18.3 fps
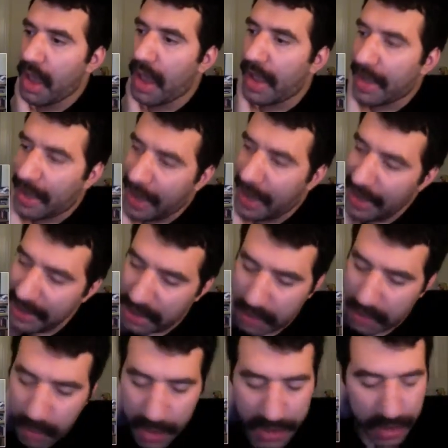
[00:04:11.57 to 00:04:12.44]
I
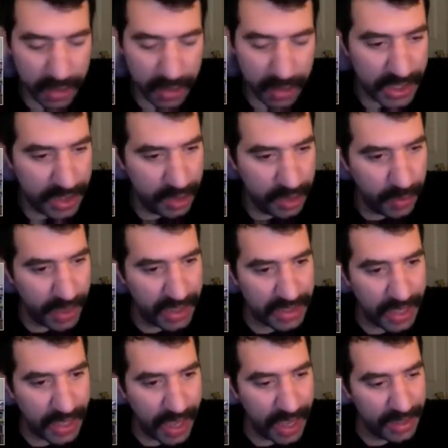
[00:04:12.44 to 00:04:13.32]
guess what goes into
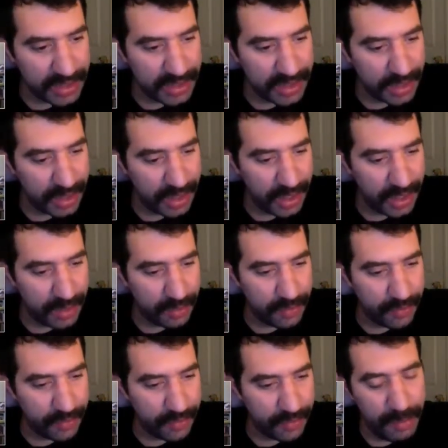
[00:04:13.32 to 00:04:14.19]
it is honestly,
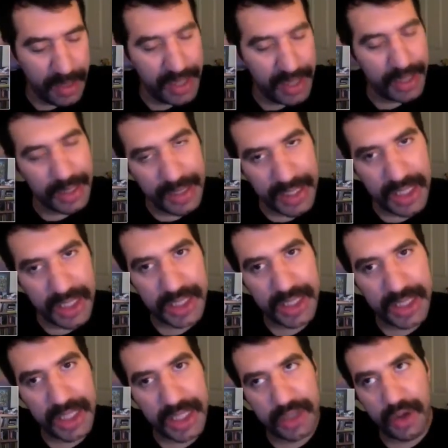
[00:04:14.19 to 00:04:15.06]
it, for me at
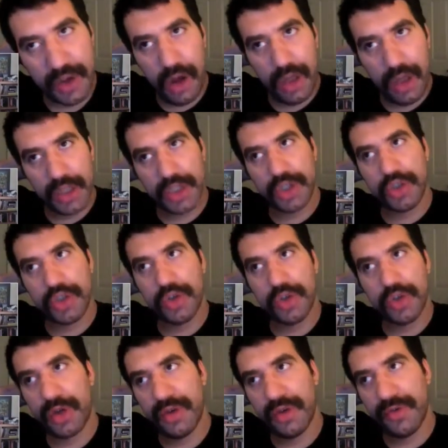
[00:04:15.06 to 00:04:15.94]
least, it's all
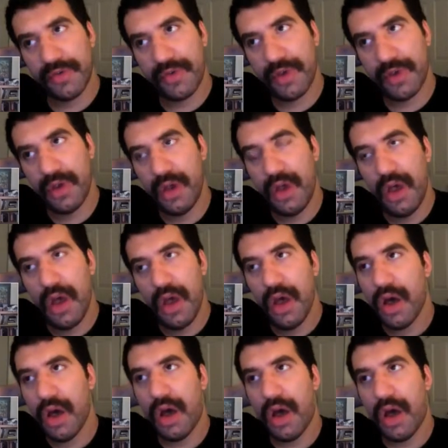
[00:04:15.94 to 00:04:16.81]
sort of
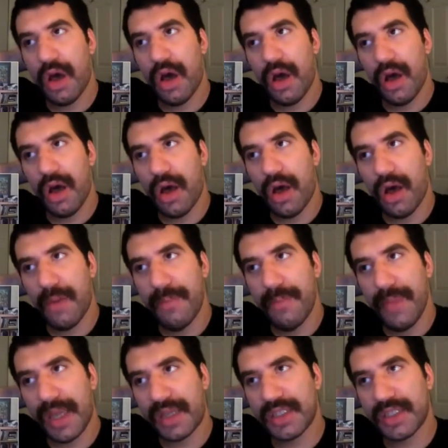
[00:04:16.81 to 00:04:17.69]
uh, a
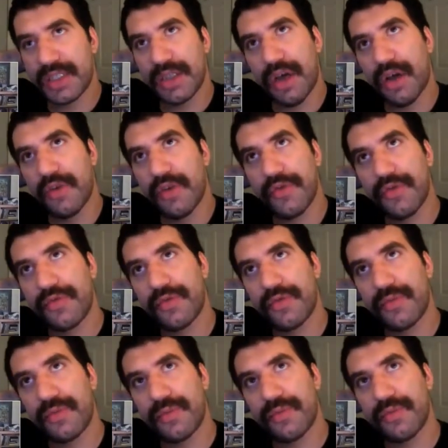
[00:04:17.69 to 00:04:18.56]
mix of
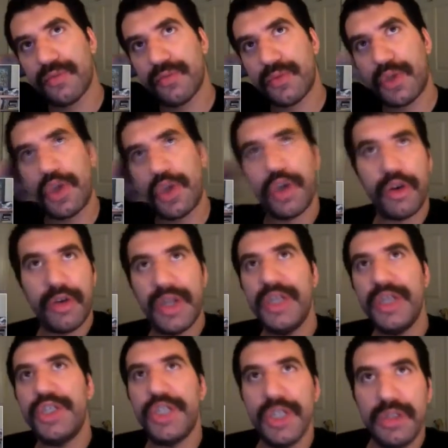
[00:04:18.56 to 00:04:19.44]

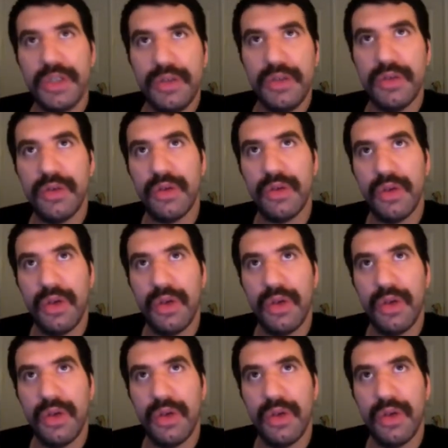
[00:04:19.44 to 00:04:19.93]
curation